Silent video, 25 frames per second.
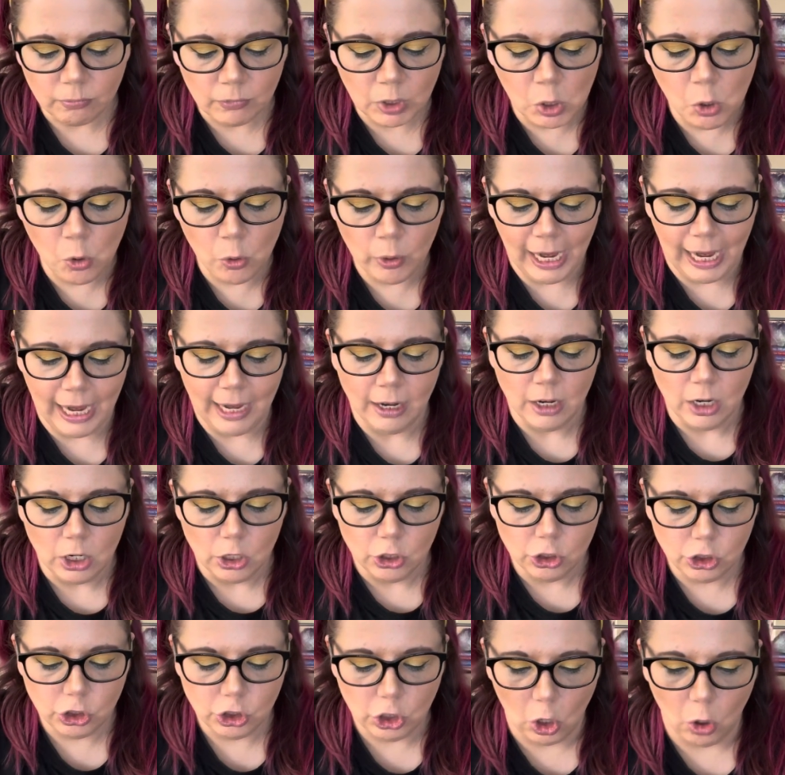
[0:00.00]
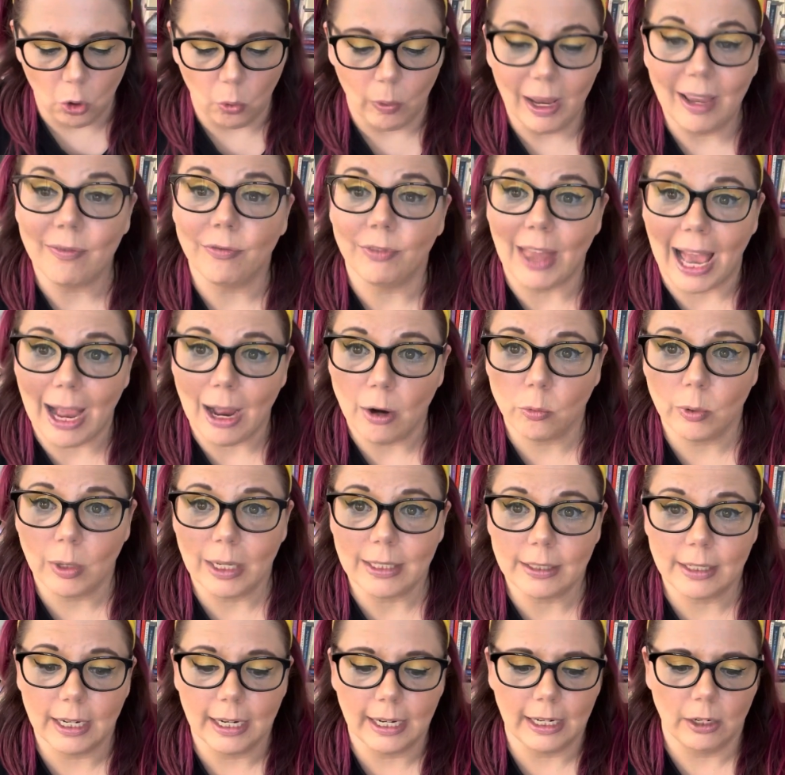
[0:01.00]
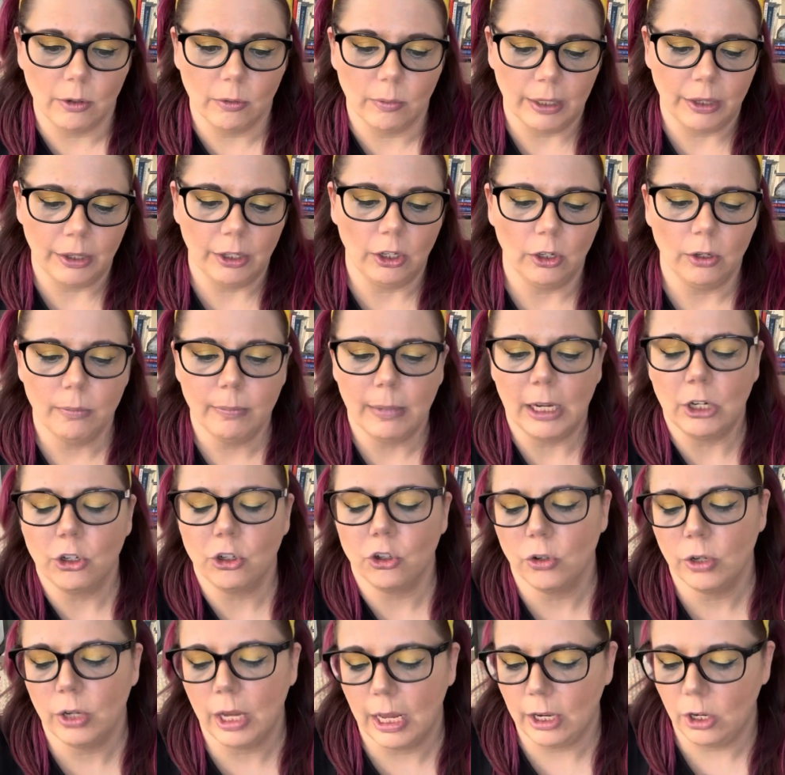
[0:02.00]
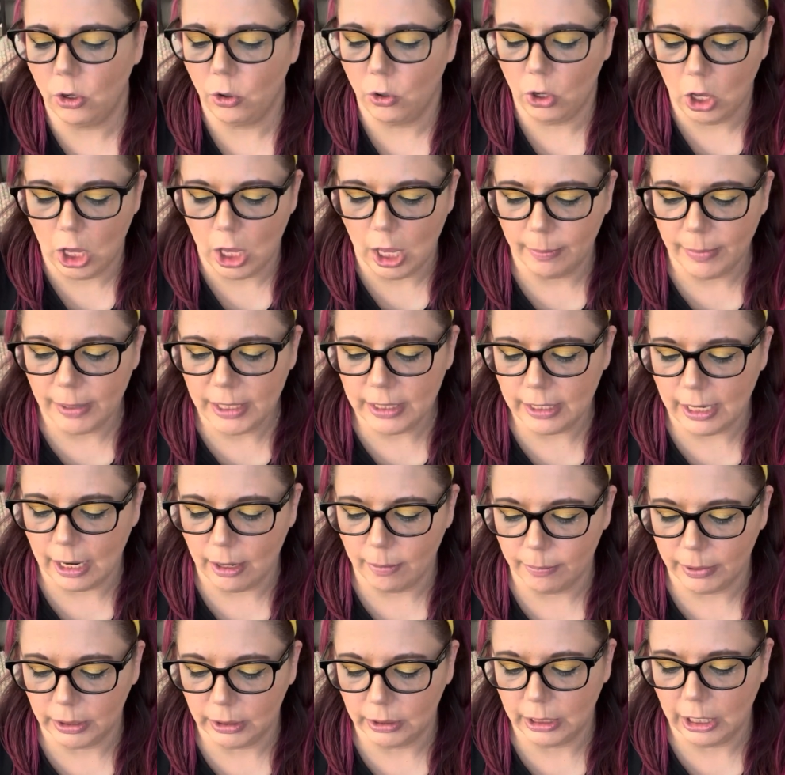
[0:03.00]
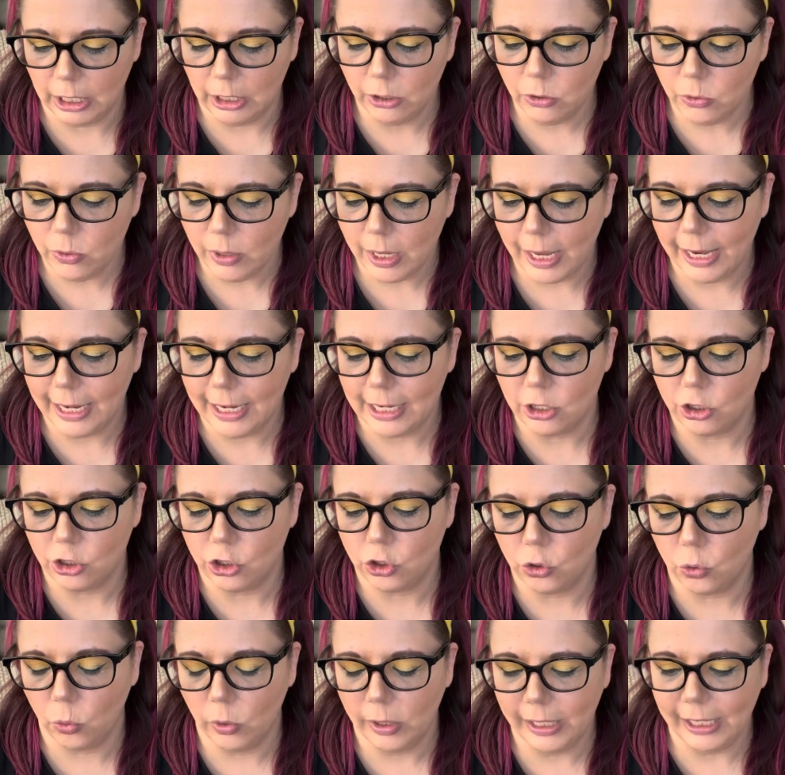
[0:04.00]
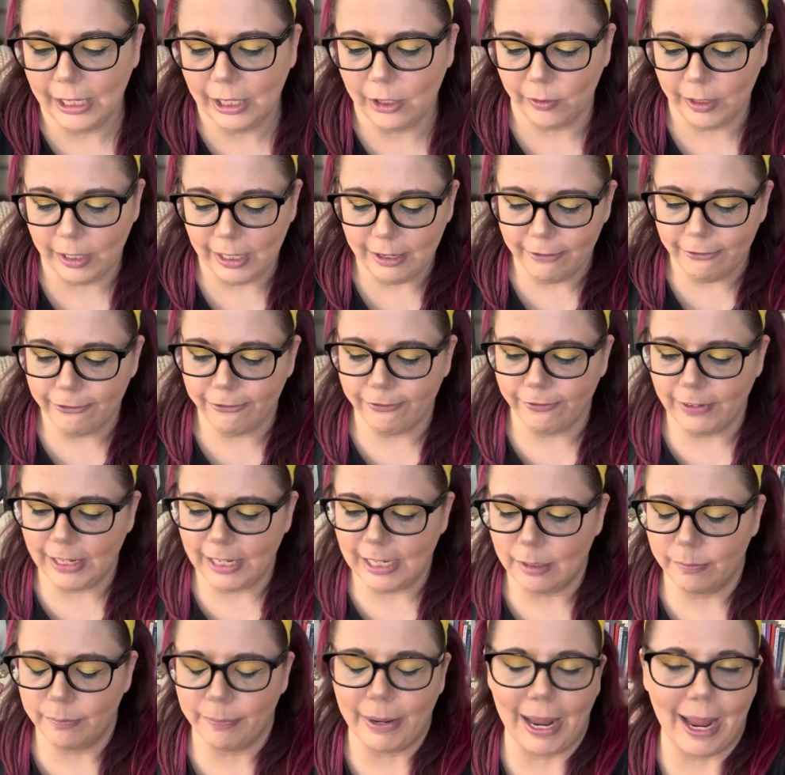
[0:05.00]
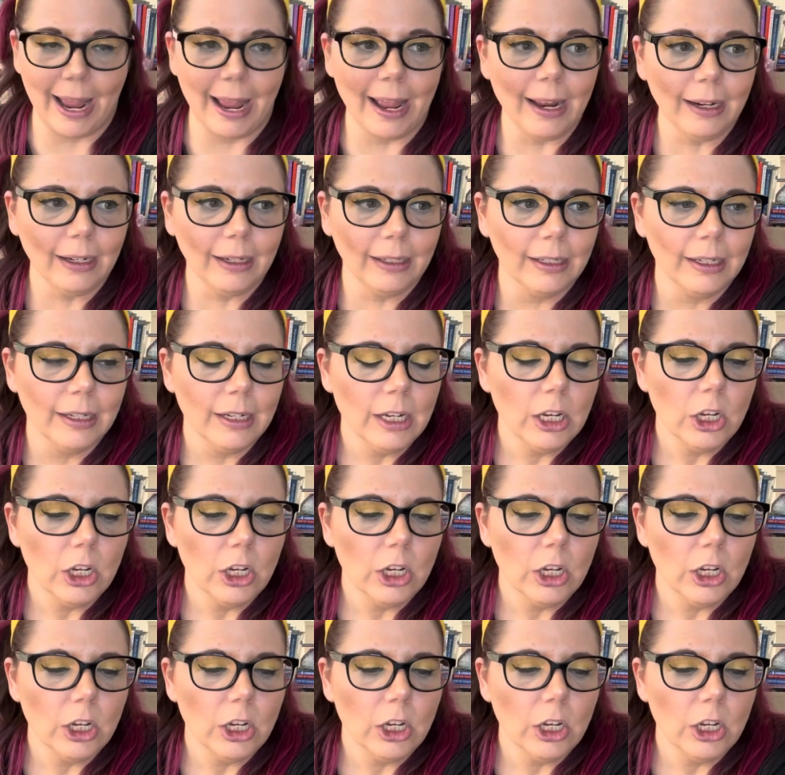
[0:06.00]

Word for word: Okay, so if that resonated with you, make sure that you comment down below. I enjoy hearing feedback.